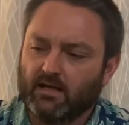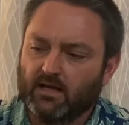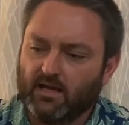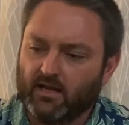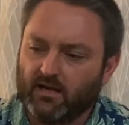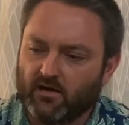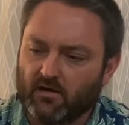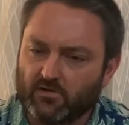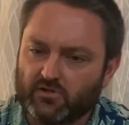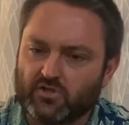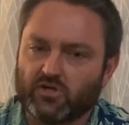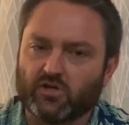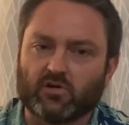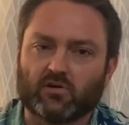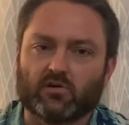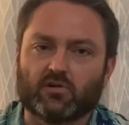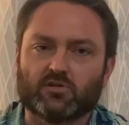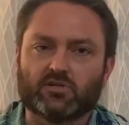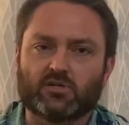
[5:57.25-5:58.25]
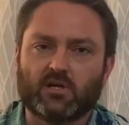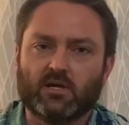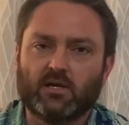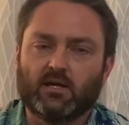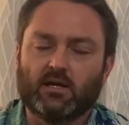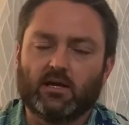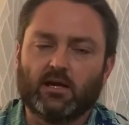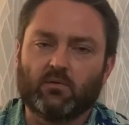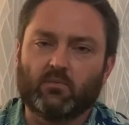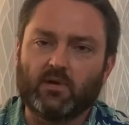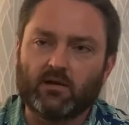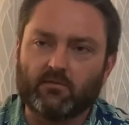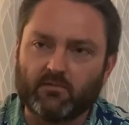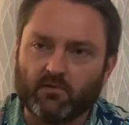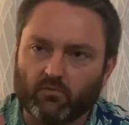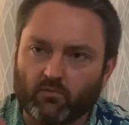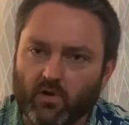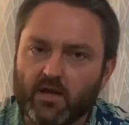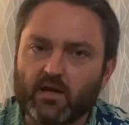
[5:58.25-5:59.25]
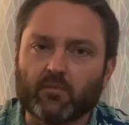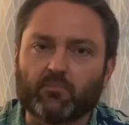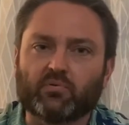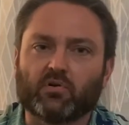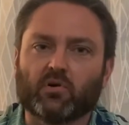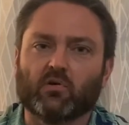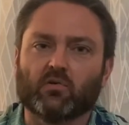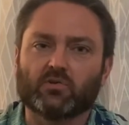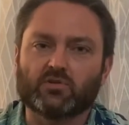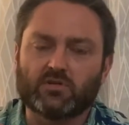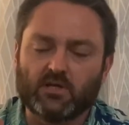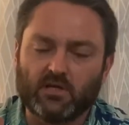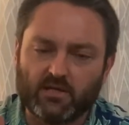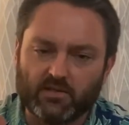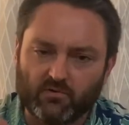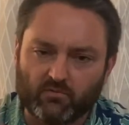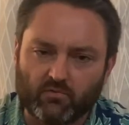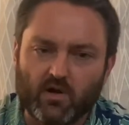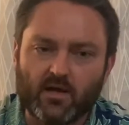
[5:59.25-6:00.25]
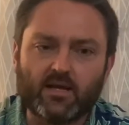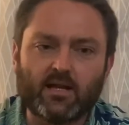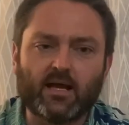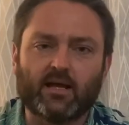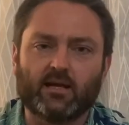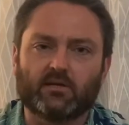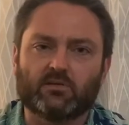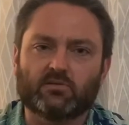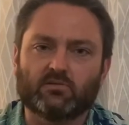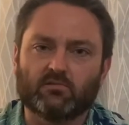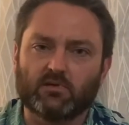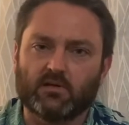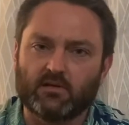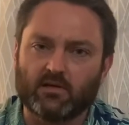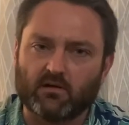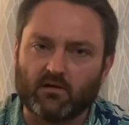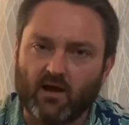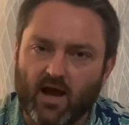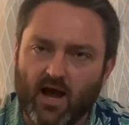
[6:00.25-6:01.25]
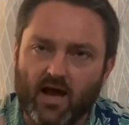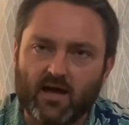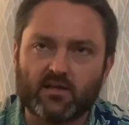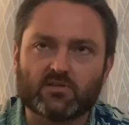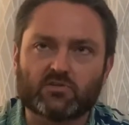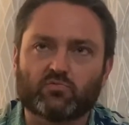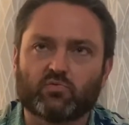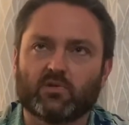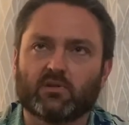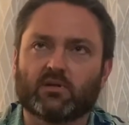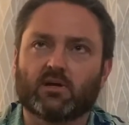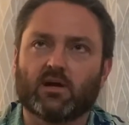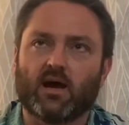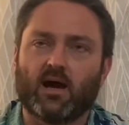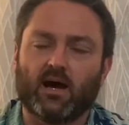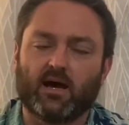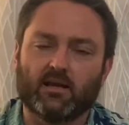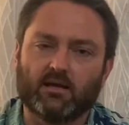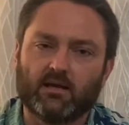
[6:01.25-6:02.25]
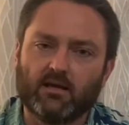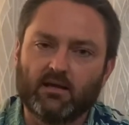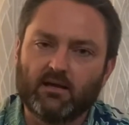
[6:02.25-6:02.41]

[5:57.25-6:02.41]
and our church, and we have the right approach and the right attitude and are honest with God,